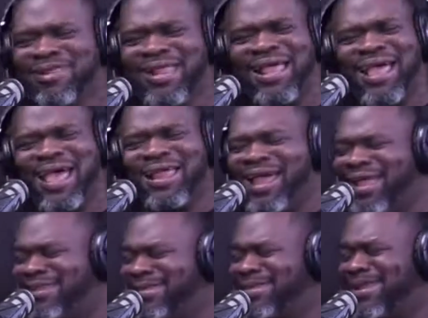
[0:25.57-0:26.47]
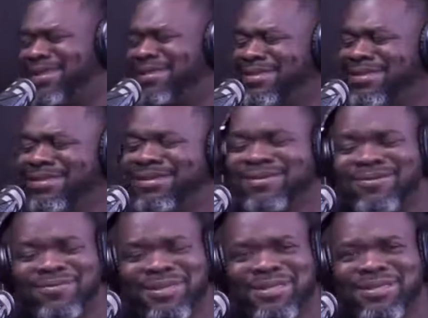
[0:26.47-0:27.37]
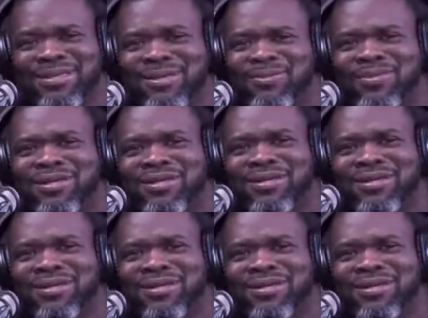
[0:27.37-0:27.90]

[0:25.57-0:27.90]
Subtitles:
I just like this sneaker, man, so much.